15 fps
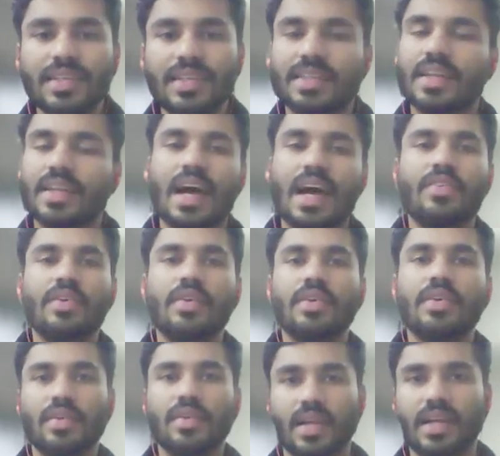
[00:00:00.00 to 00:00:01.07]
Then have
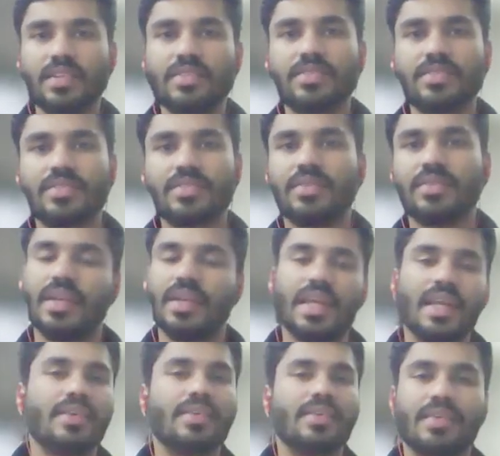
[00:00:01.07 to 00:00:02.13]
a lunch,
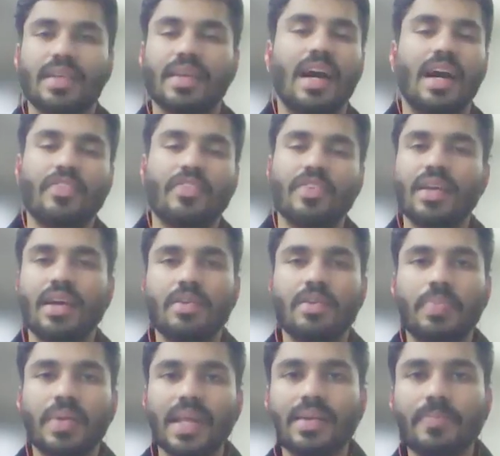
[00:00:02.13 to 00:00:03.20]
take half an hour
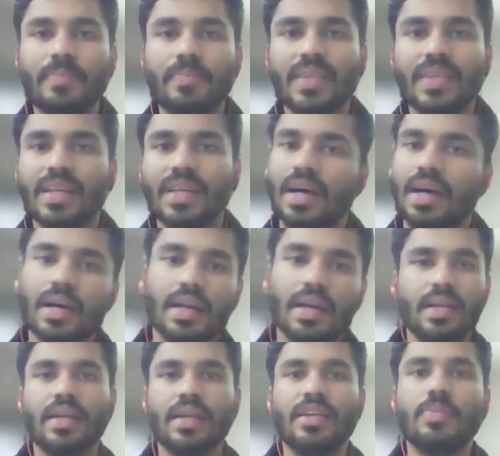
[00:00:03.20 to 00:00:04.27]
break,
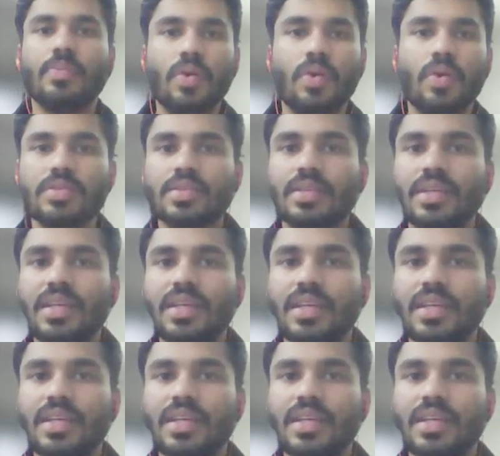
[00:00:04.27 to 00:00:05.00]
again hit the books.